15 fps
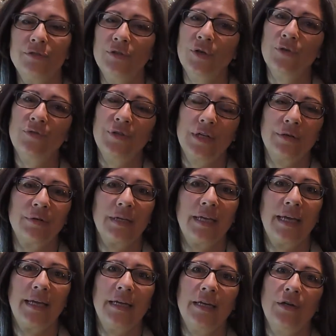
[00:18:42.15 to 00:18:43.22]
No
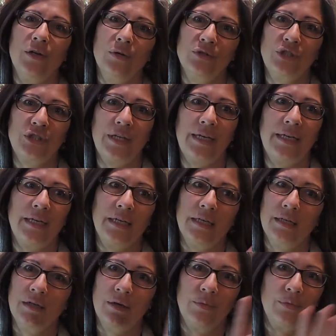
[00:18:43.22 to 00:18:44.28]
variegated, no
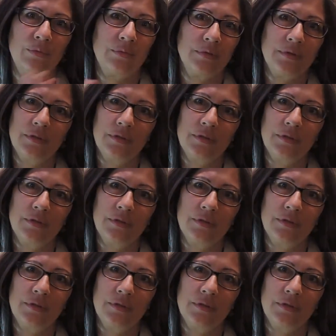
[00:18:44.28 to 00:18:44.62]
shading, no,